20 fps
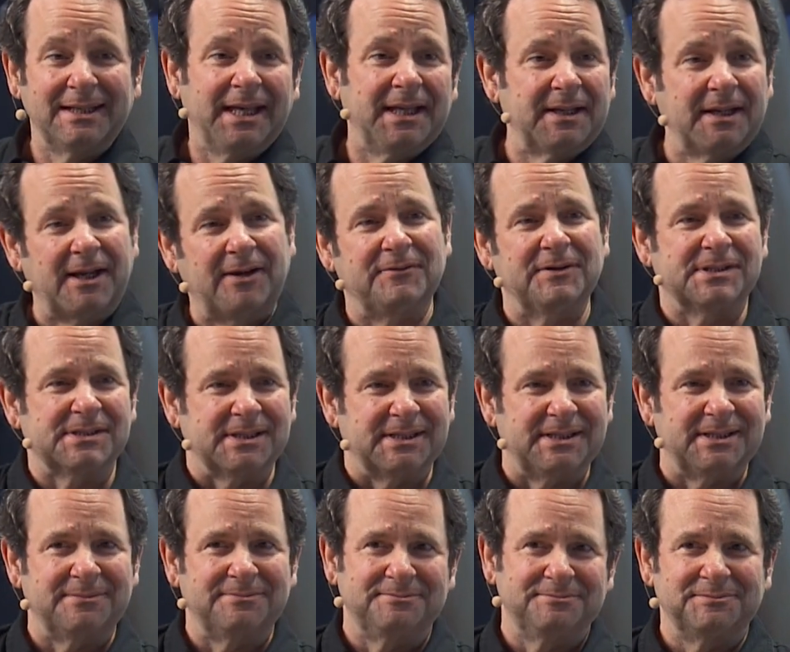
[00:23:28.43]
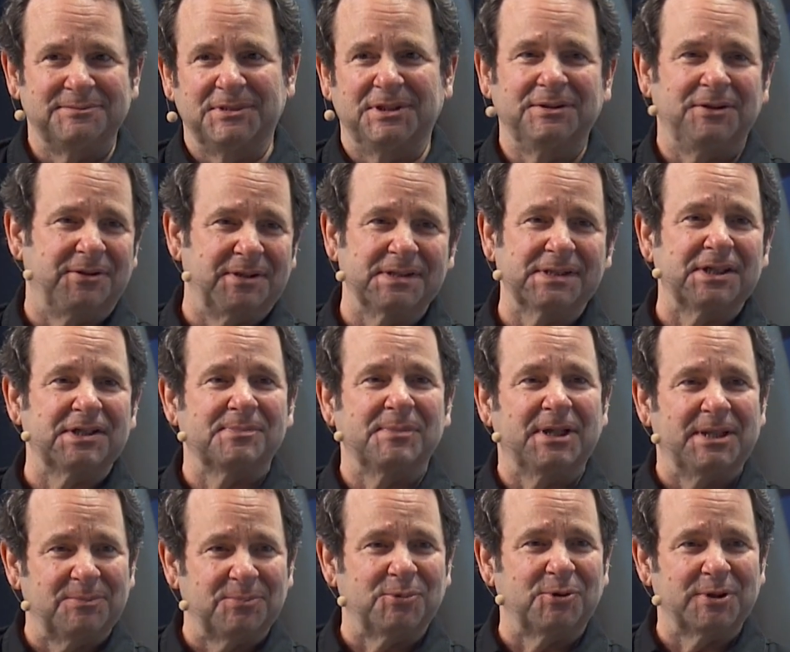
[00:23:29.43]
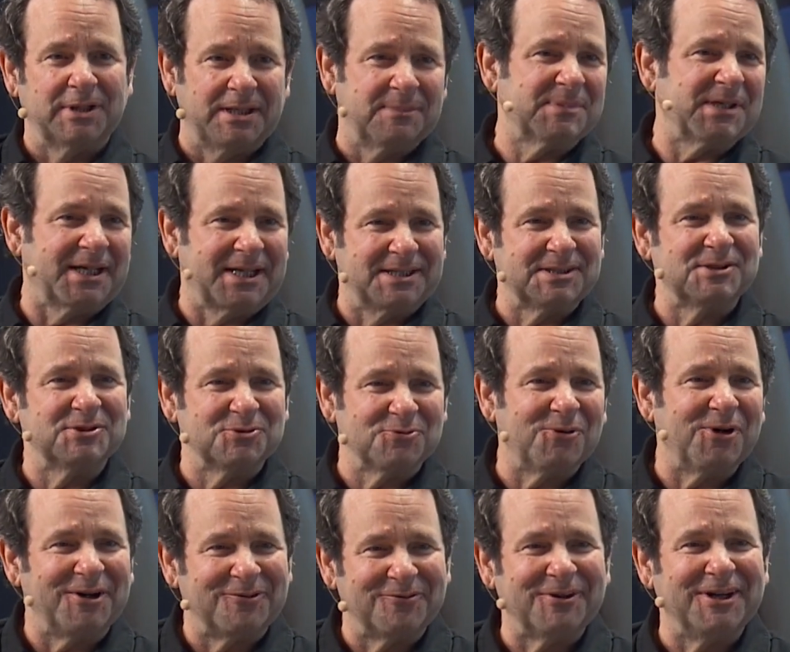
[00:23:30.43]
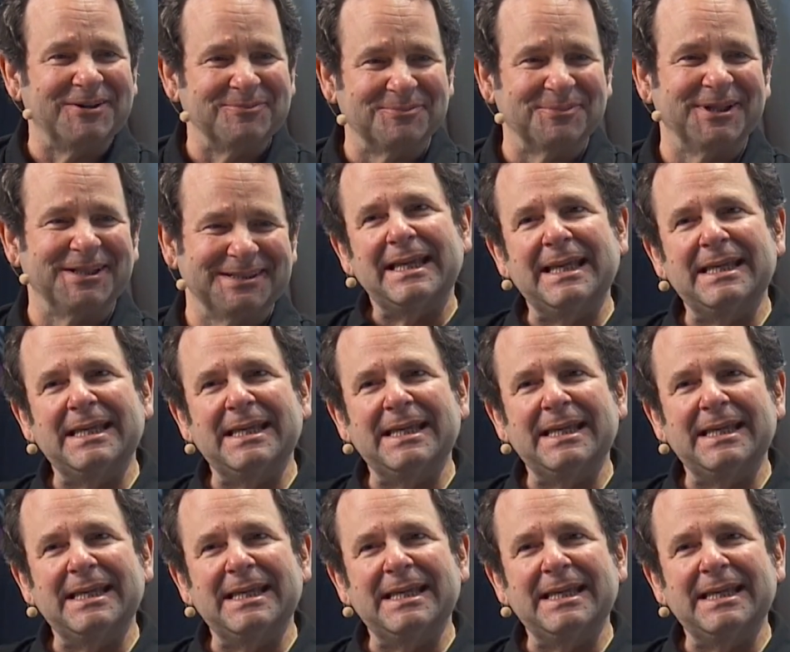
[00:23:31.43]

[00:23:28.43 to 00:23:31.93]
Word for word: And obviously, yeah. you can sell as many bored apes, I guess, as you want, right? Yeah.